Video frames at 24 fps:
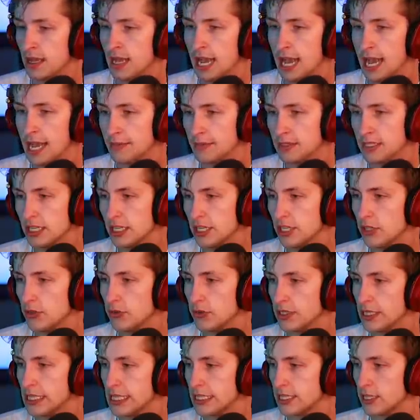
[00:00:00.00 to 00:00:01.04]
I'm just gonna
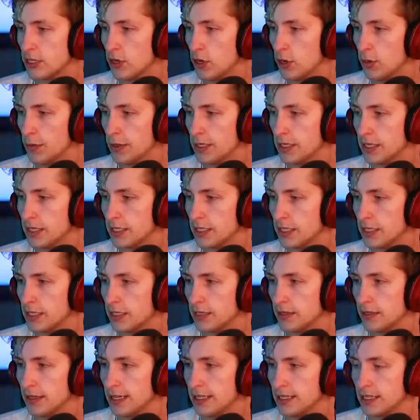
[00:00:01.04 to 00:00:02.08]
use this and hope it does. Uh,
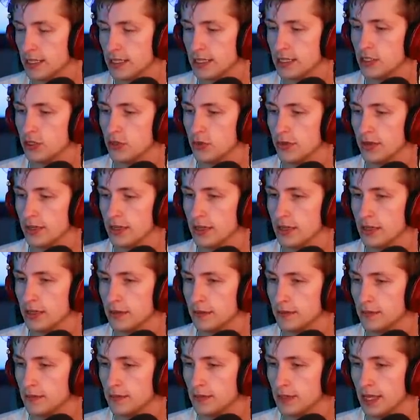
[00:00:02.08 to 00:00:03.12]
it doesn't do anything.
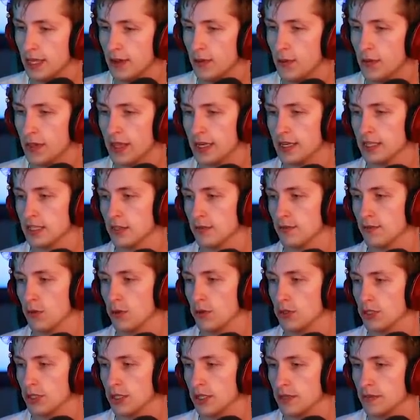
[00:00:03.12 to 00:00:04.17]
Okay, well that is
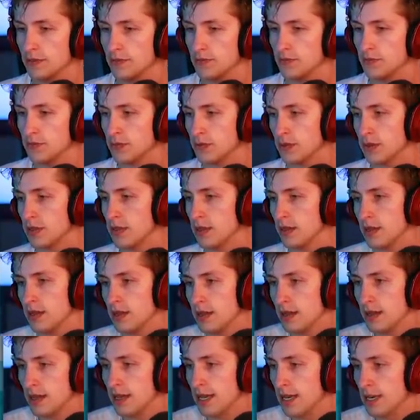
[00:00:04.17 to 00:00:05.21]
unfortunate.
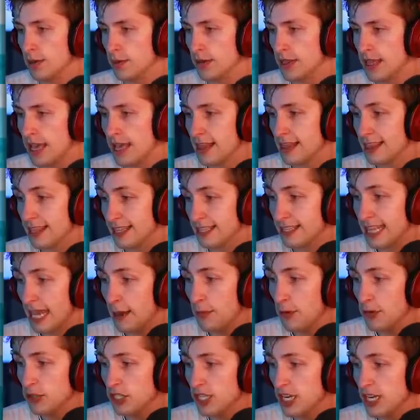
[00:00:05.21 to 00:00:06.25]
So with that, that
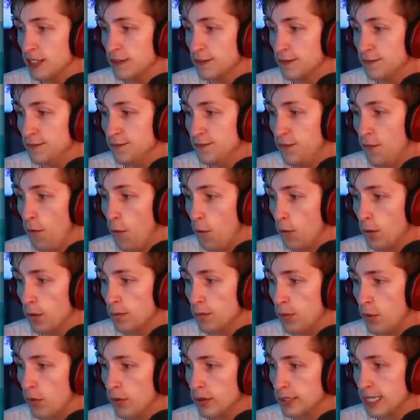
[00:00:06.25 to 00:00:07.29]
person has four
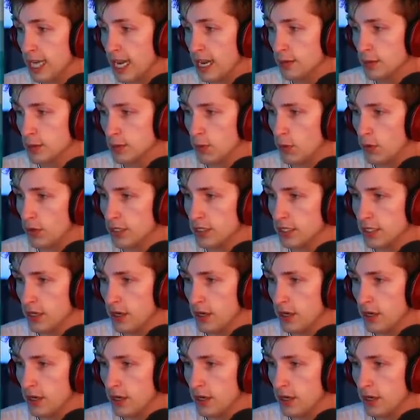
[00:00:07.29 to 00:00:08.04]
po times poison